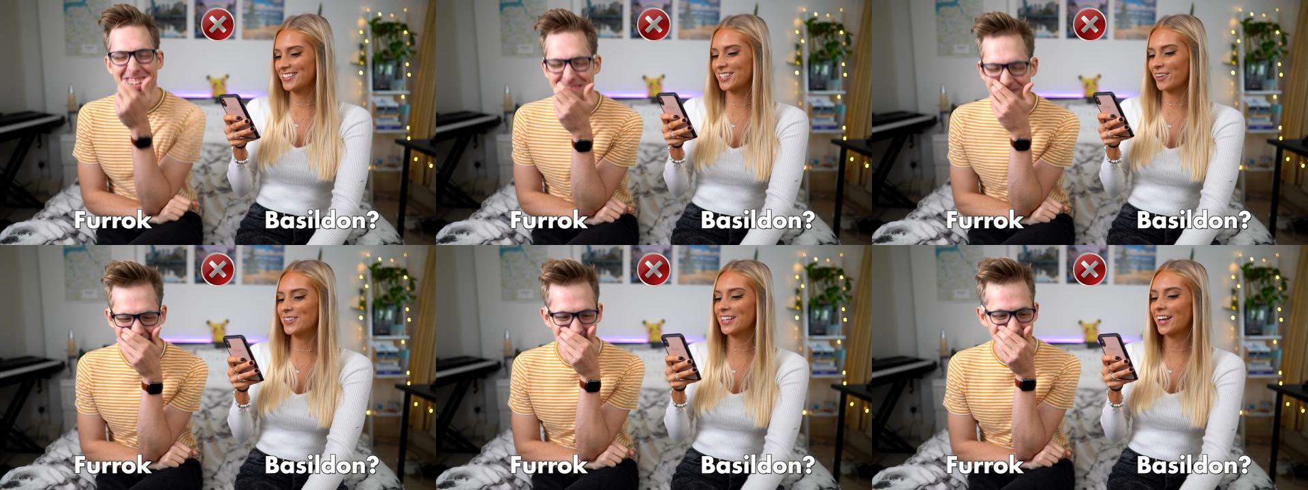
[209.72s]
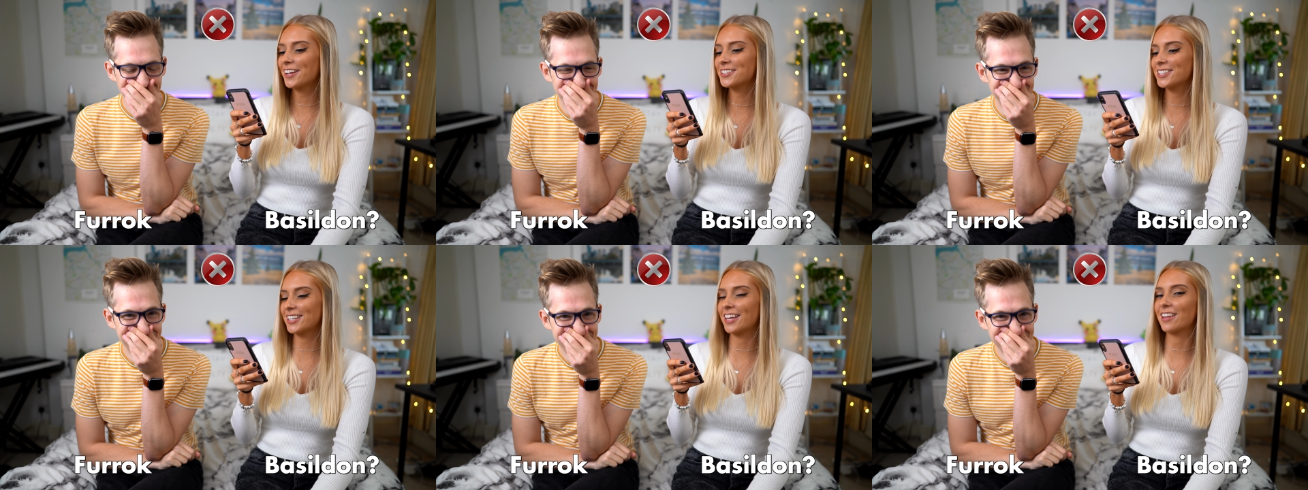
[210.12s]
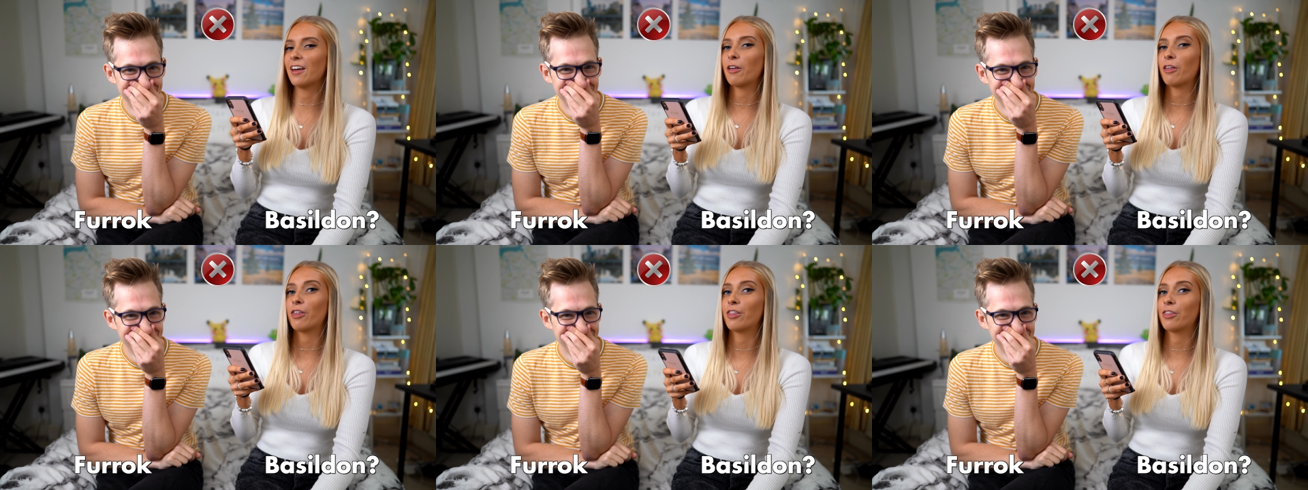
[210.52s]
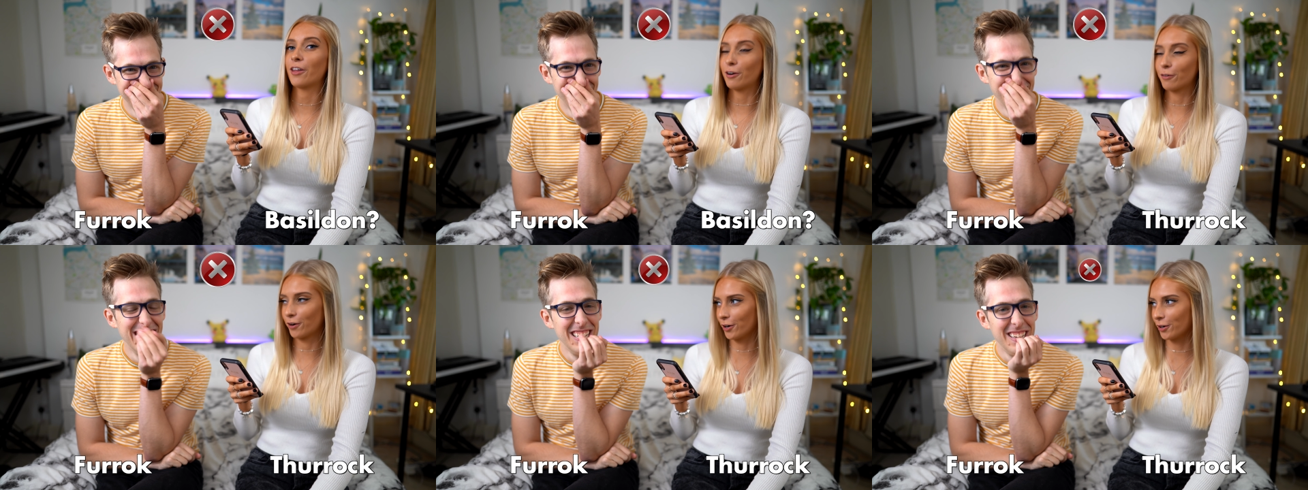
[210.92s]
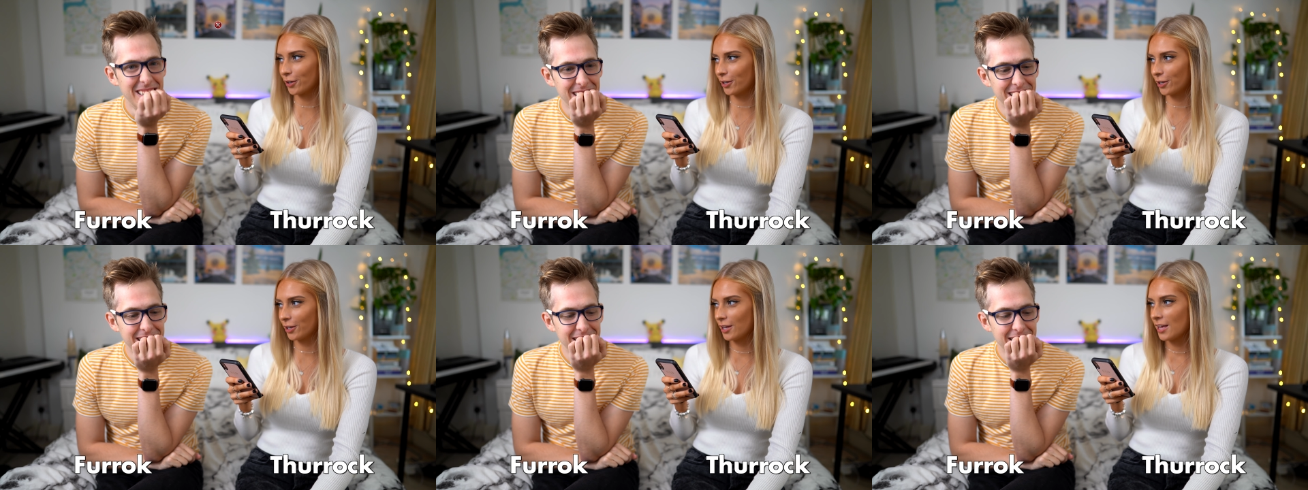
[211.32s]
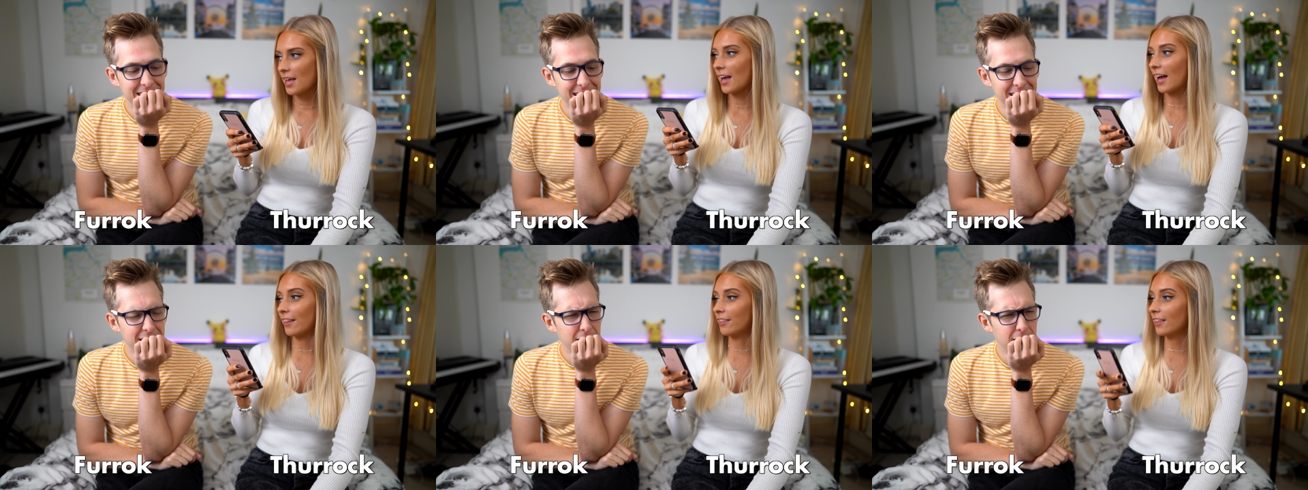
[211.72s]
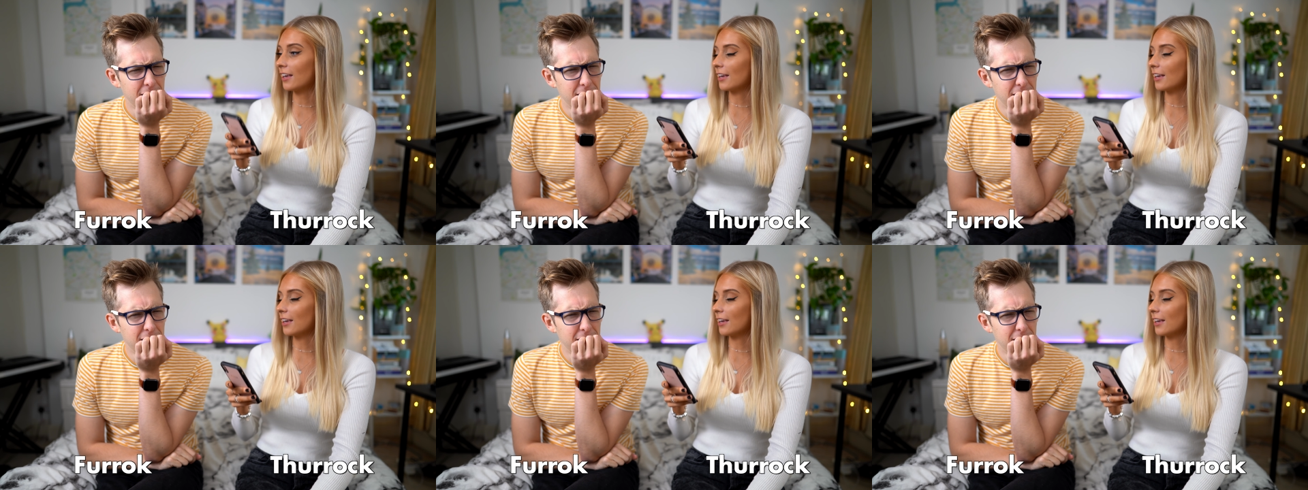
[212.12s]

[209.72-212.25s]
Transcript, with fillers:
Speaker 1: So it's actually Thurrock. And